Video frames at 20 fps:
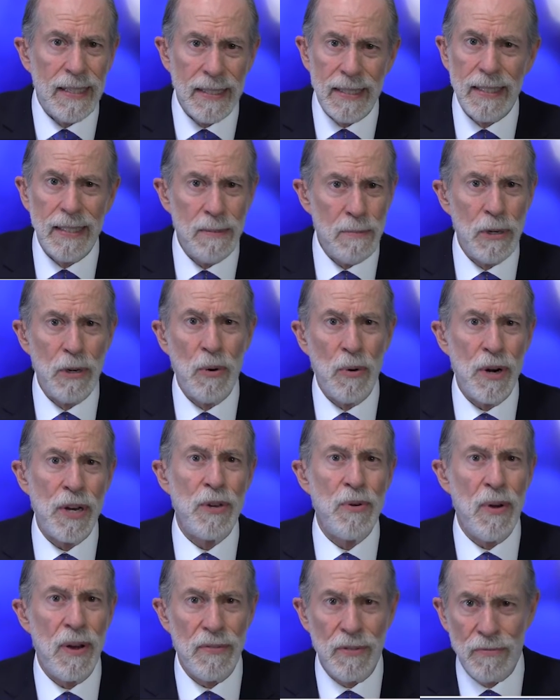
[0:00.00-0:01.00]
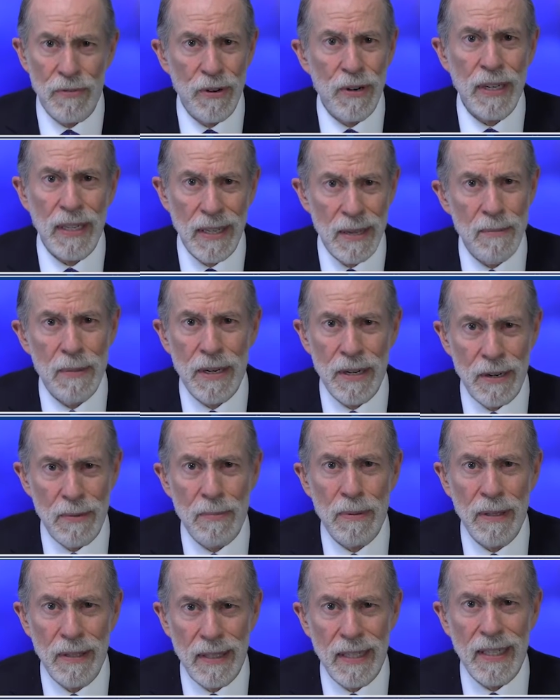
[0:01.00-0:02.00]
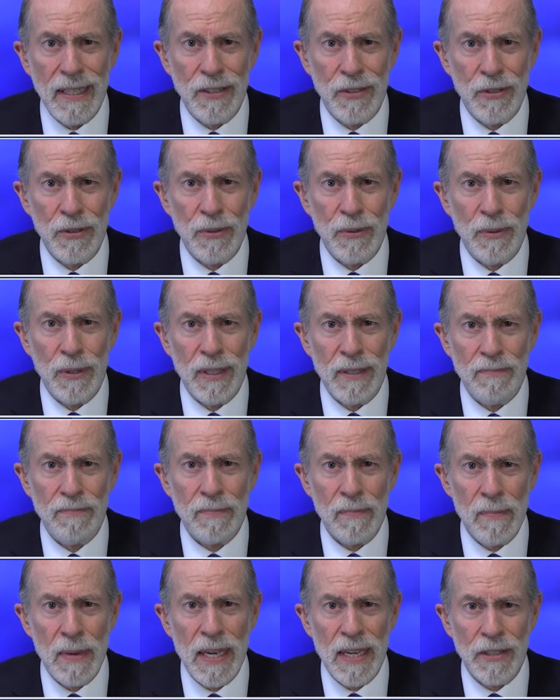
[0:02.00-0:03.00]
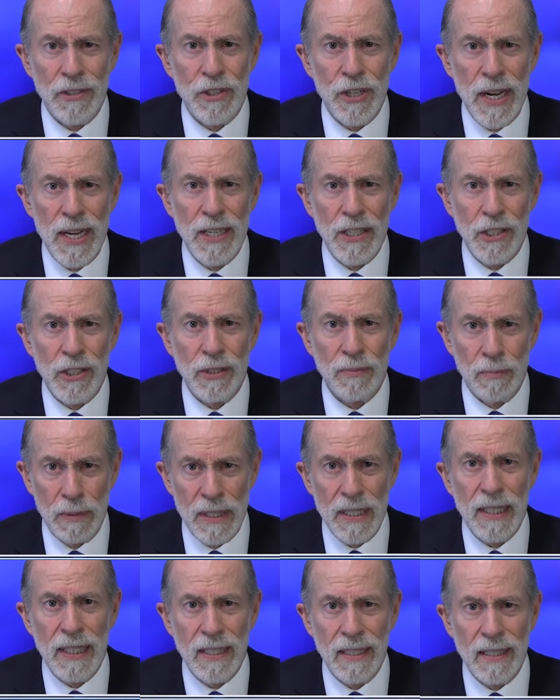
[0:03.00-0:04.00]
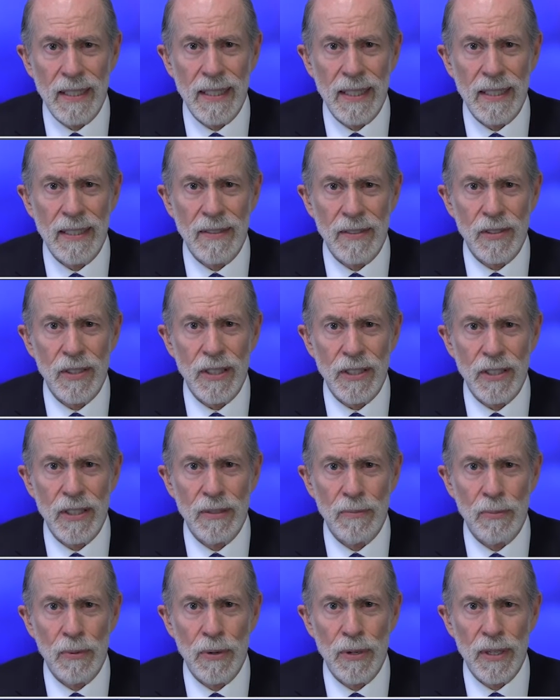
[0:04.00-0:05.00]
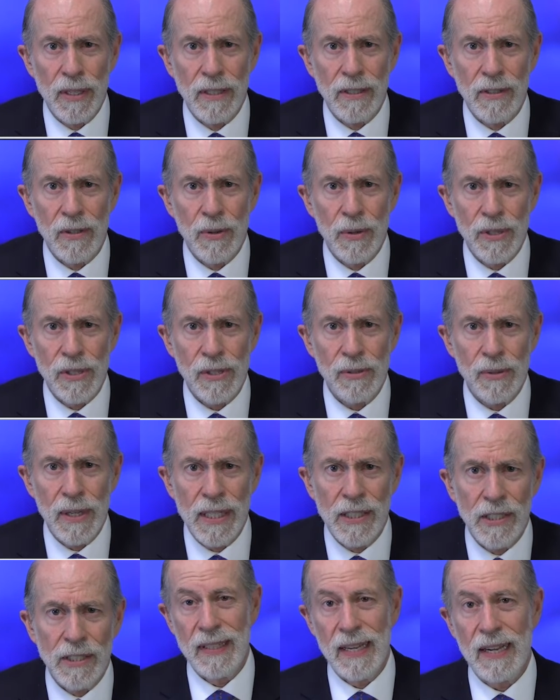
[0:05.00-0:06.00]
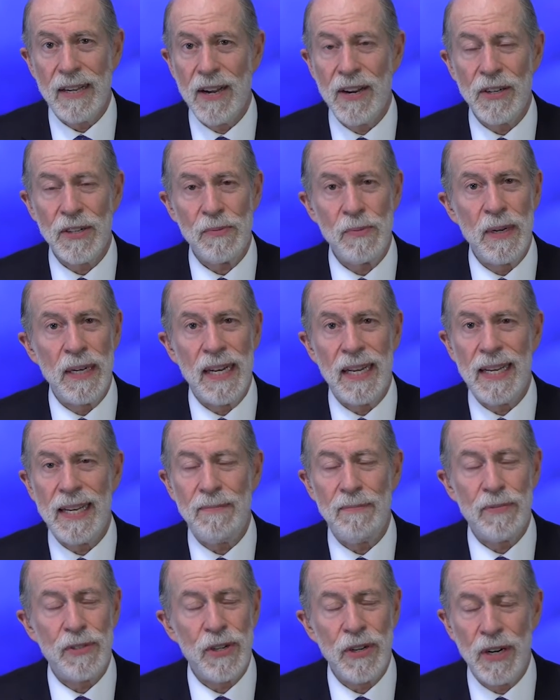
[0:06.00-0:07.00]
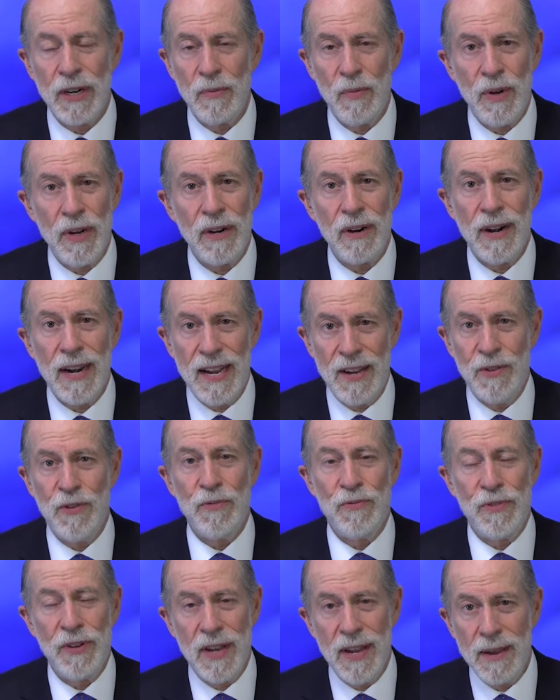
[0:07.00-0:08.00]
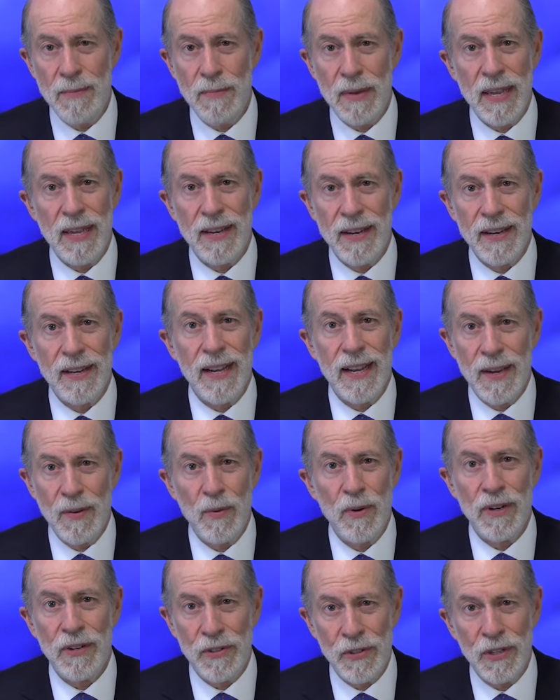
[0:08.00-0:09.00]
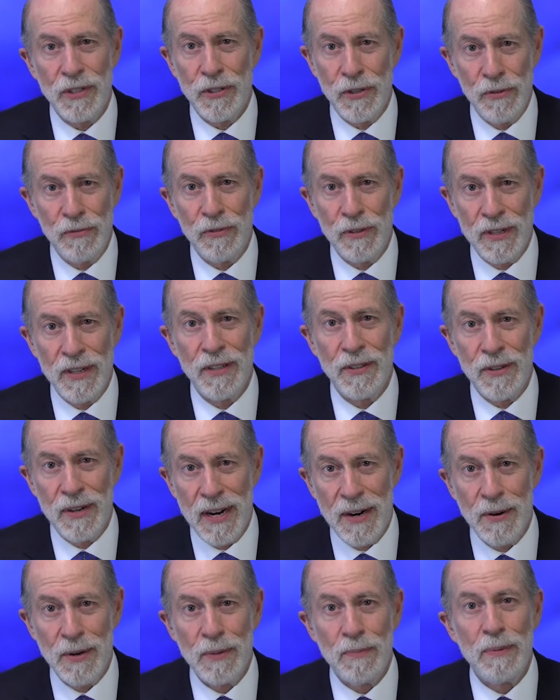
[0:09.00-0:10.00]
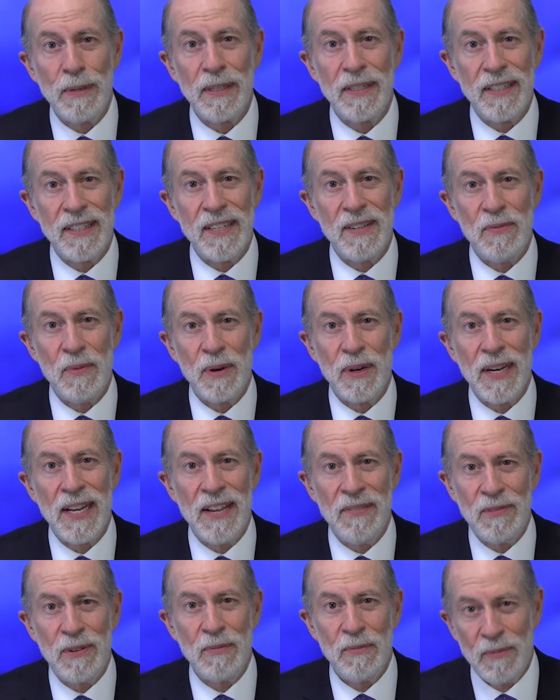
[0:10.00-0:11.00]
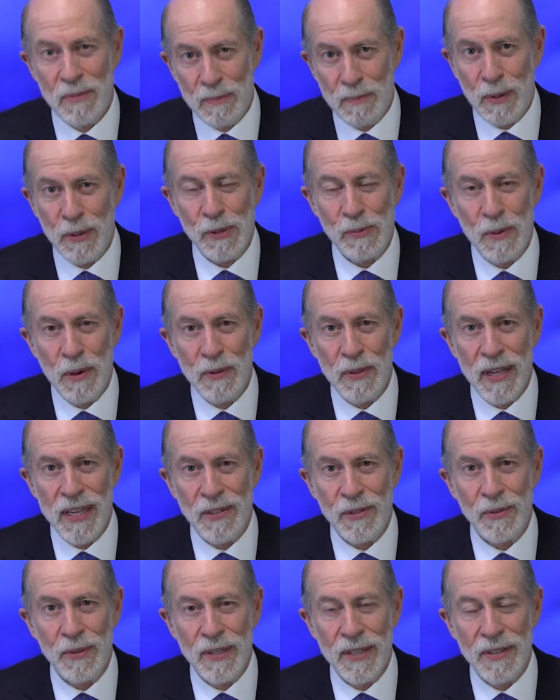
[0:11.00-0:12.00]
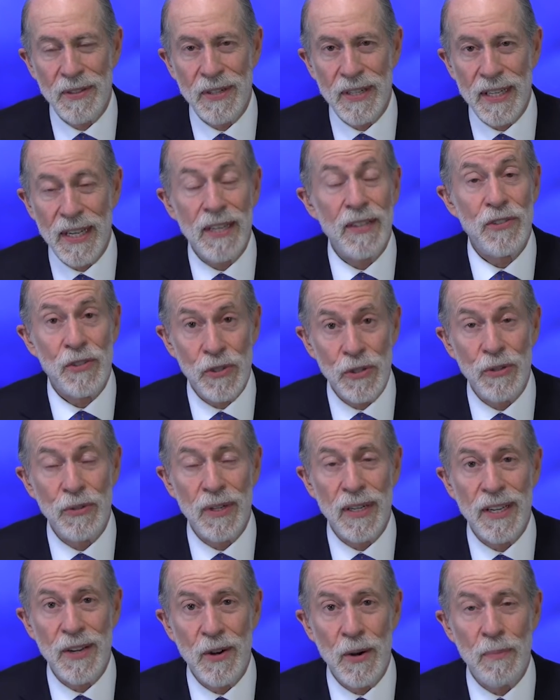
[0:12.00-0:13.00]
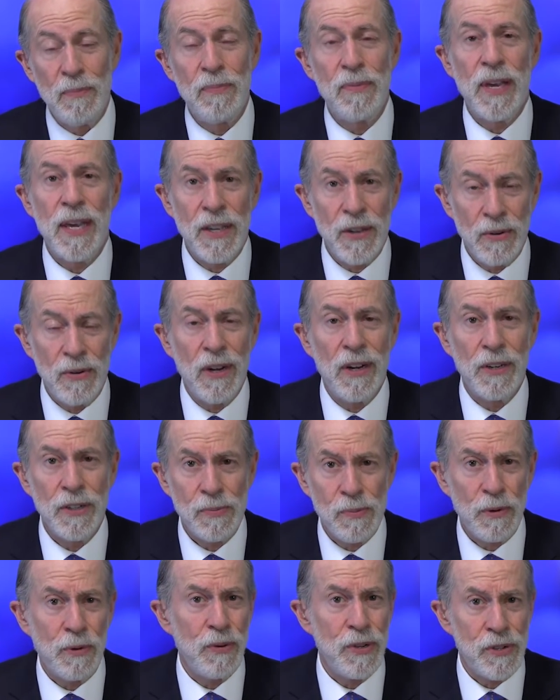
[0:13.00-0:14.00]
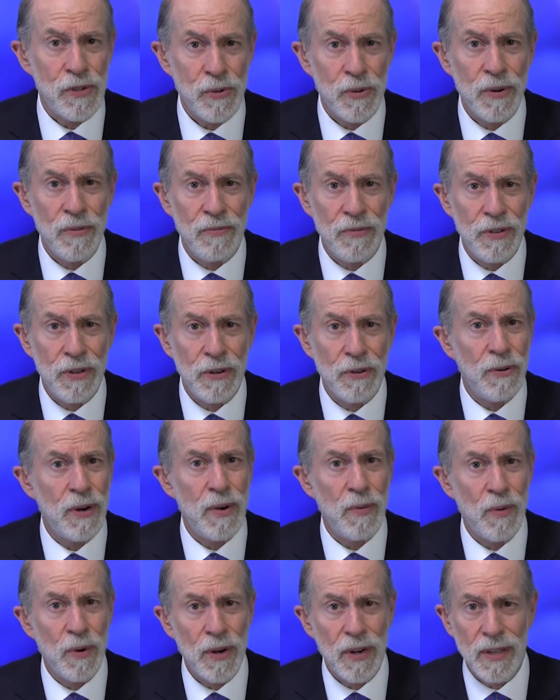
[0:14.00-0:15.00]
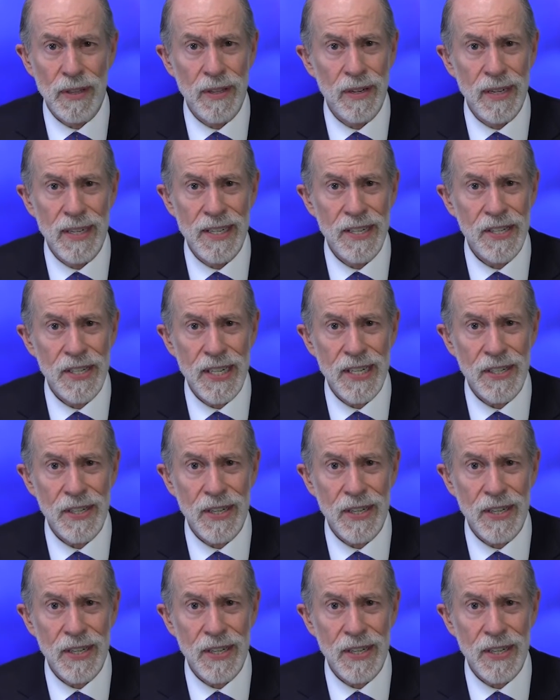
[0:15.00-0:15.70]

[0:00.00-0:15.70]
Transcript: in the minority, you have a very limited ability to make a change, particularly in such an important course correction. And Congressman, I'm sorry, we are out of time, and I want to talk to you for another hour, but we're going to have to postpone that to another day soon, I hope. Thank you, Congressman Chris Stewart, for your great work in the United States